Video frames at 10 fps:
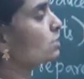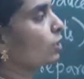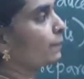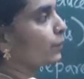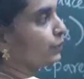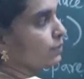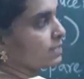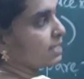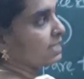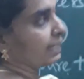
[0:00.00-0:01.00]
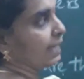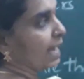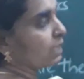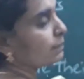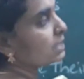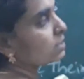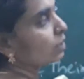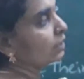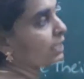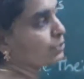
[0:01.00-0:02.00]
are producers and animals
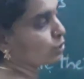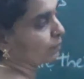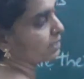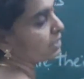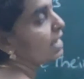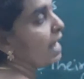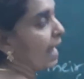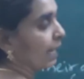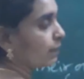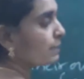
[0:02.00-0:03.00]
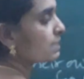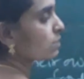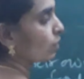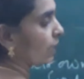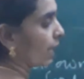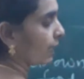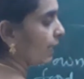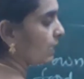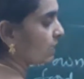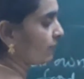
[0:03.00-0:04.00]
are consumers. Animals are
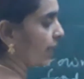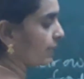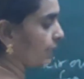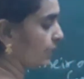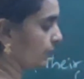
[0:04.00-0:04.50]
again divided